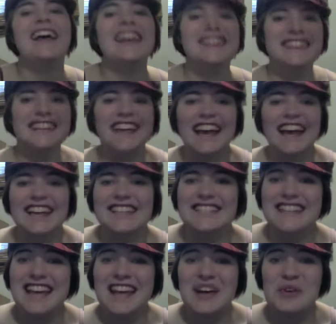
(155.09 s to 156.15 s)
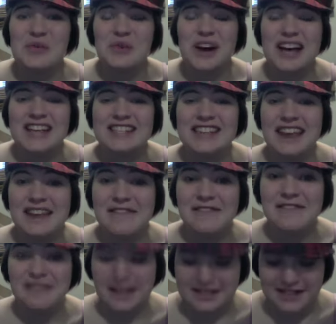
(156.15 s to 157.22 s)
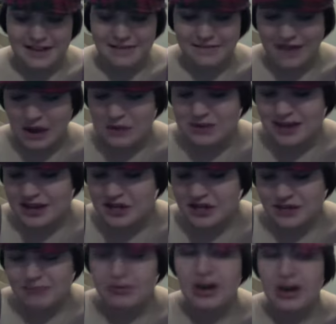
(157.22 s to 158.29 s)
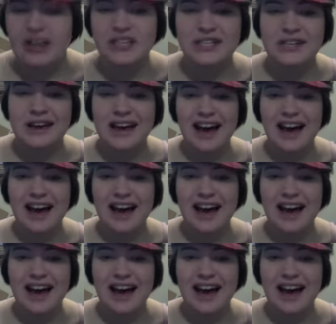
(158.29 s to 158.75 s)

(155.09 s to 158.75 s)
The next thing is a foundation brush.